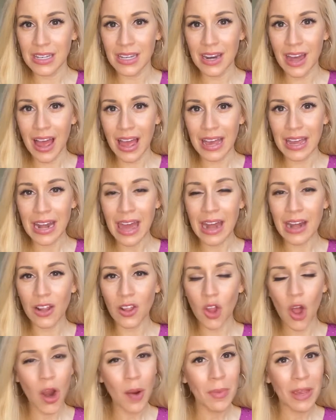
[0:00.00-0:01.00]
Tonight,
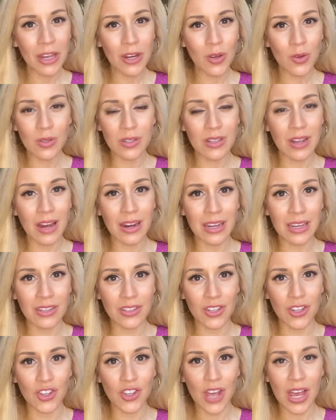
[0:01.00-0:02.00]
an alarming new
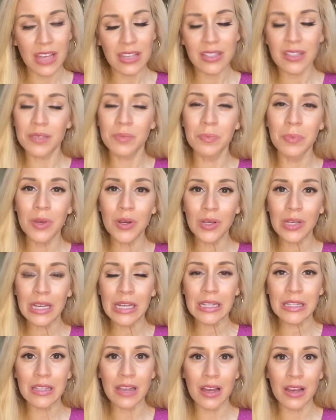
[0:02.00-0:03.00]
study suggests
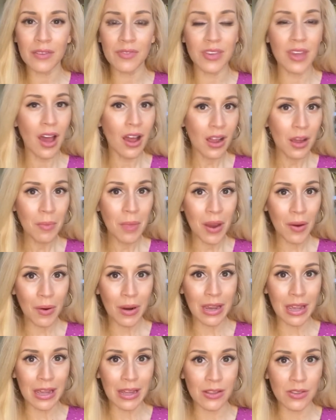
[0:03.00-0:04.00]
millions of young
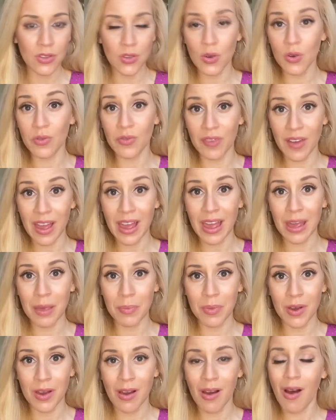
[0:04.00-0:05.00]
Americans who
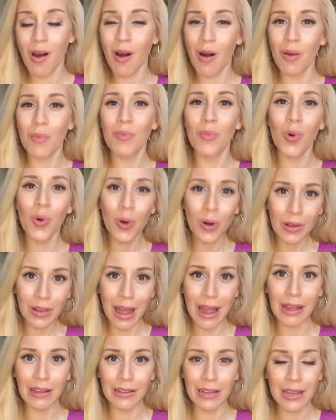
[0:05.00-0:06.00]
vape are
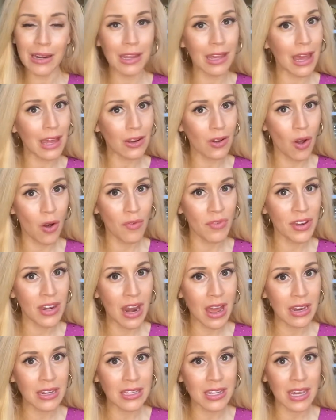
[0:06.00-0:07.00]
more likely to get
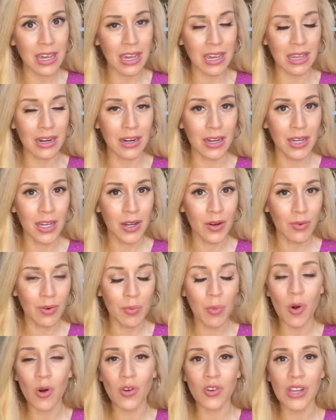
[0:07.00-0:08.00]
COVID-19.
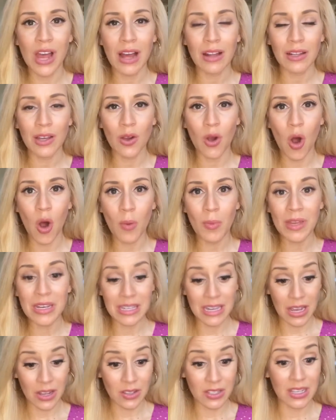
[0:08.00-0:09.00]
Reporter Jaclyn
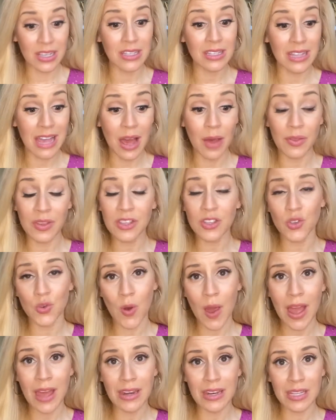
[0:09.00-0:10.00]
Coleman tells us how this
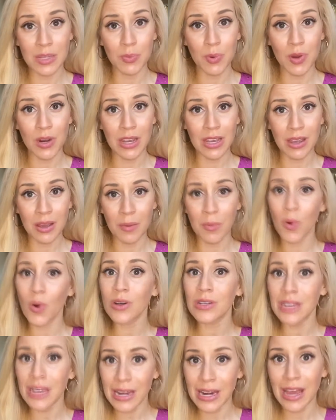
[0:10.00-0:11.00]
trend is putting
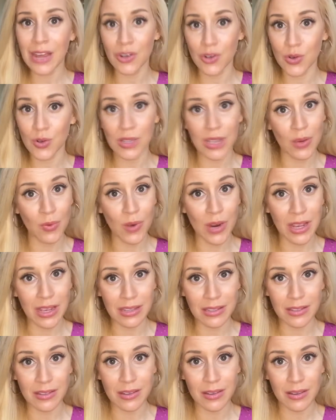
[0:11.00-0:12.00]
more teenagers at
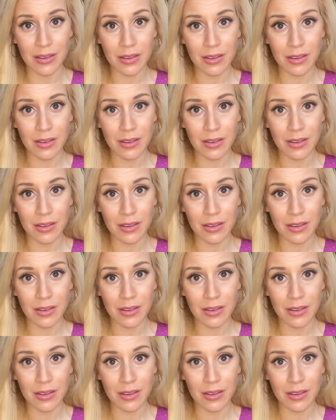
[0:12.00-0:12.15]
risk.